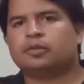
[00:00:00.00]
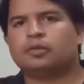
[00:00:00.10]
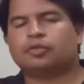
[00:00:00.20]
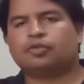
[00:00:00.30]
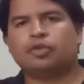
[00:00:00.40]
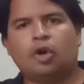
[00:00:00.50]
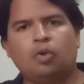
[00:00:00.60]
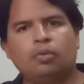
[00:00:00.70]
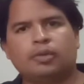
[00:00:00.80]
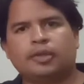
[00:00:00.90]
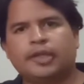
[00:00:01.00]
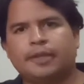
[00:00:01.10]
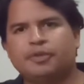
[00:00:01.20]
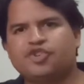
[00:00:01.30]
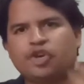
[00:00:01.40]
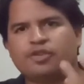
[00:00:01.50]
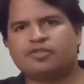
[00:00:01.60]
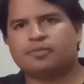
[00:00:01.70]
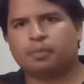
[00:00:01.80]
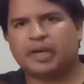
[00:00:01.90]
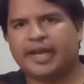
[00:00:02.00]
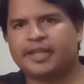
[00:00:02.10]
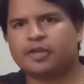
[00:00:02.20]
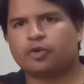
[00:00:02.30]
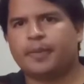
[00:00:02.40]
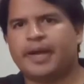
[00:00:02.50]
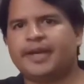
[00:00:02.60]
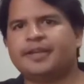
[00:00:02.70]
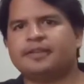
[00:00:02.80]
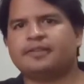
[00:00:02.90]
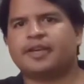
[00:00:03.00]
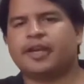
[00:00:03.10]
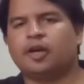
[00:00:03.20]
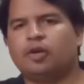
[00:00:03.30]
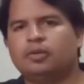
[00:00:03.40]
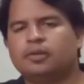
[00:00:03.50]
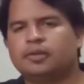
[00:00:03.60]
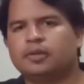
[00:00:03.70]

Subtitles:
So let me just play the chromatic scale